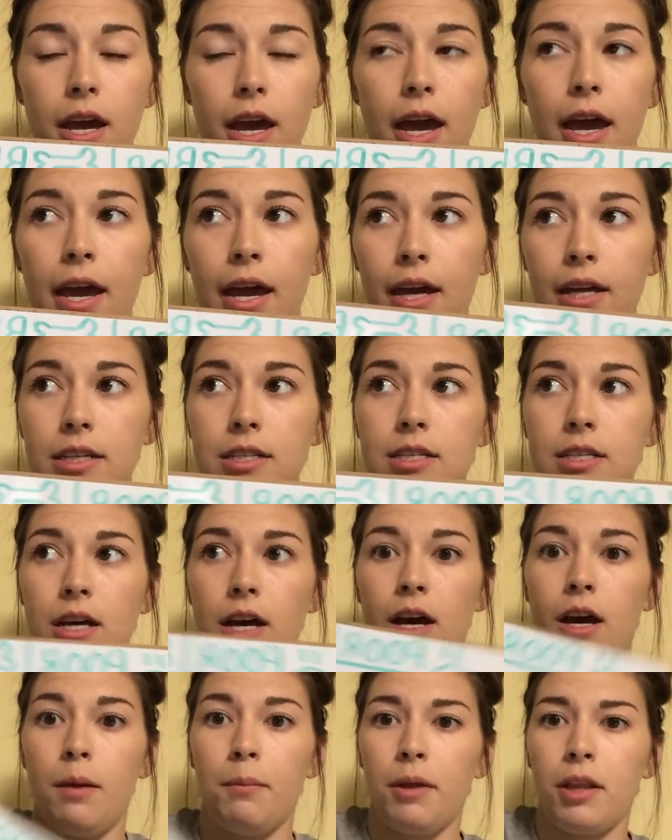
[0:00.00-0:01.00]
And
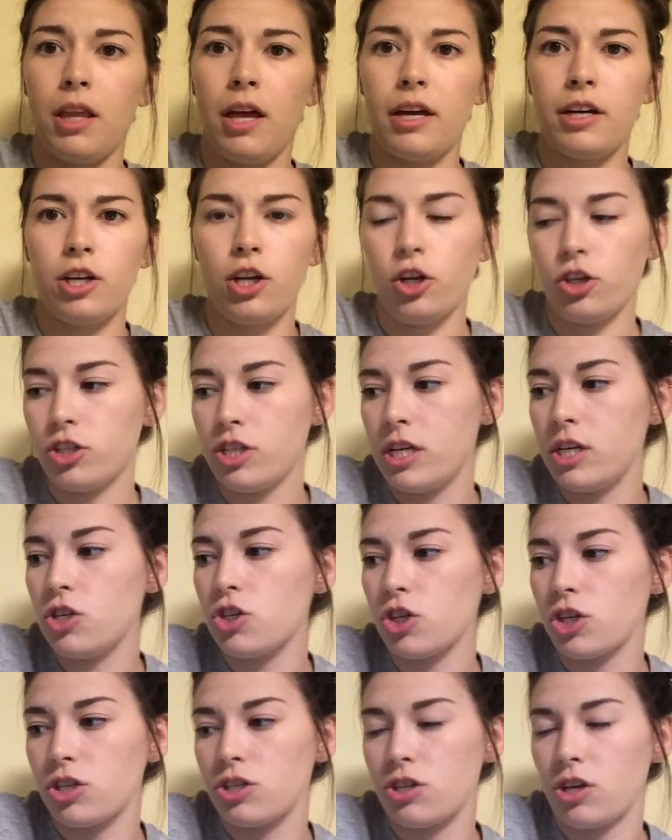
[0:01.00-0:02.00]
a lot of your
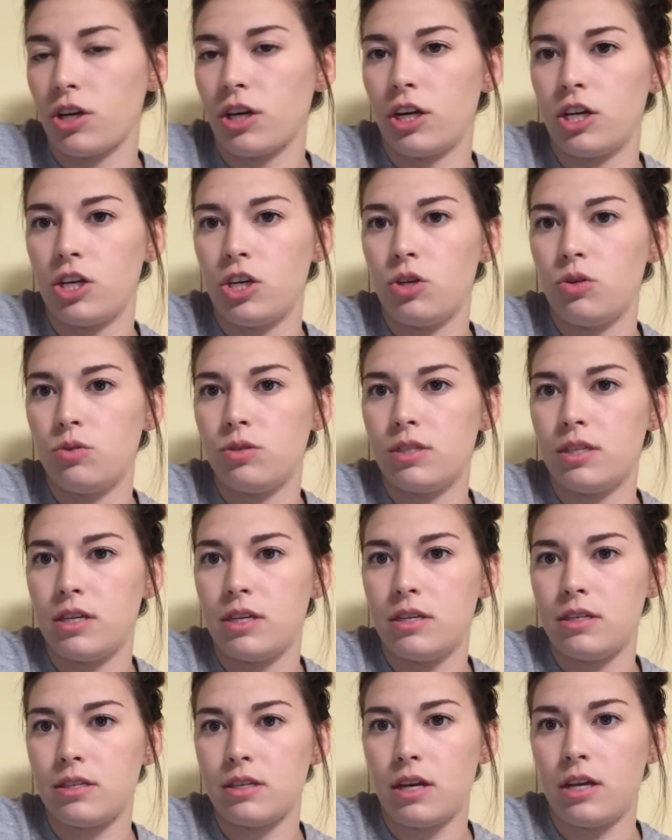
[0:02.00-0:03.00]
teachers are going to use
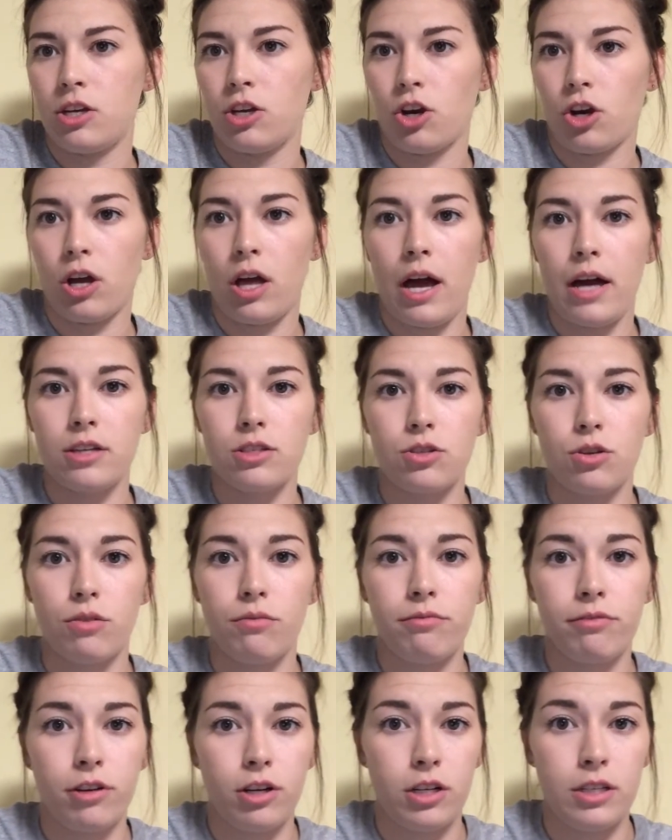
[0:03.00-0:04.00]
these in your
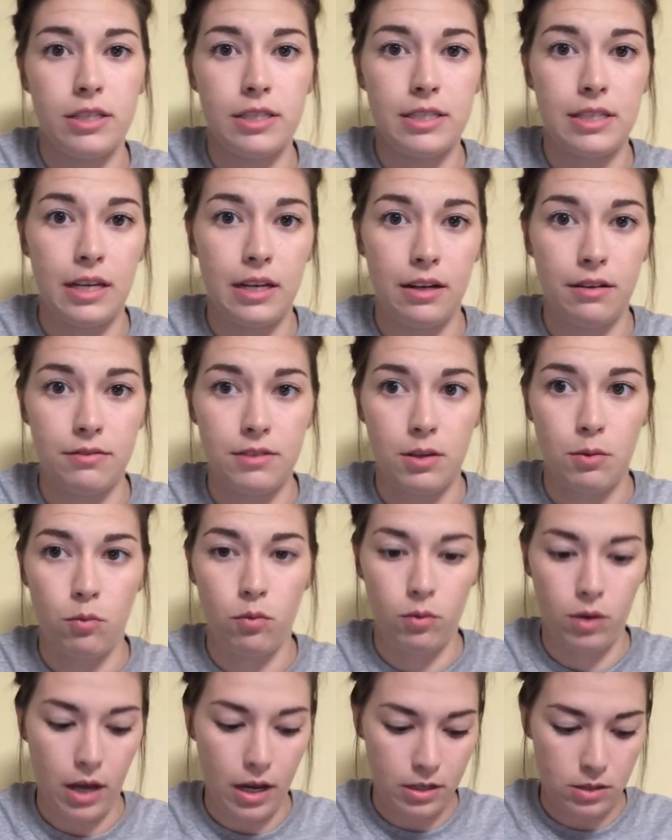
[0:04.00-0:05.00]
classroom for incentives
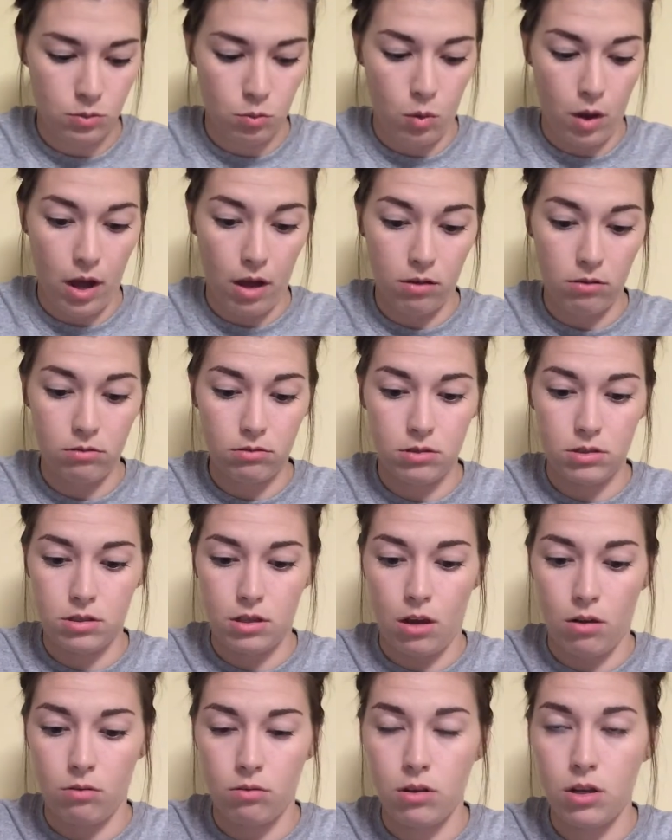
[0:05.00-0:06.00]
as well.
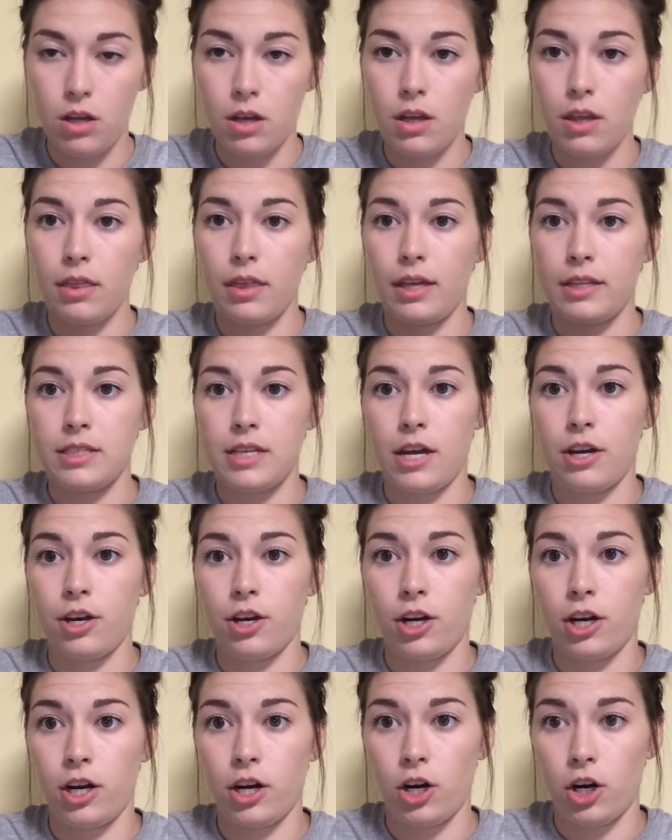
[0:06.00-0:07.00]
So that's how
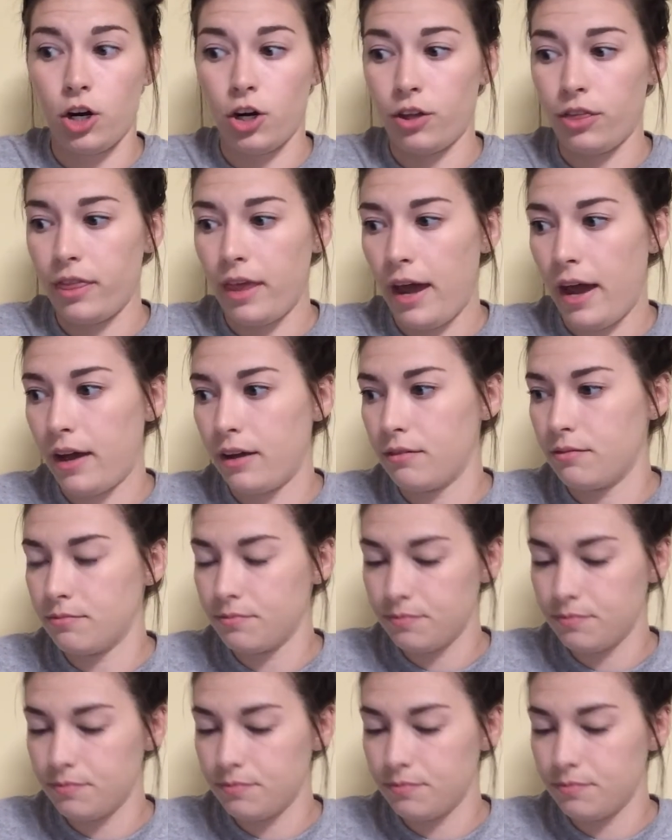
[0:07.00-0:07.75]
you're going to earn that.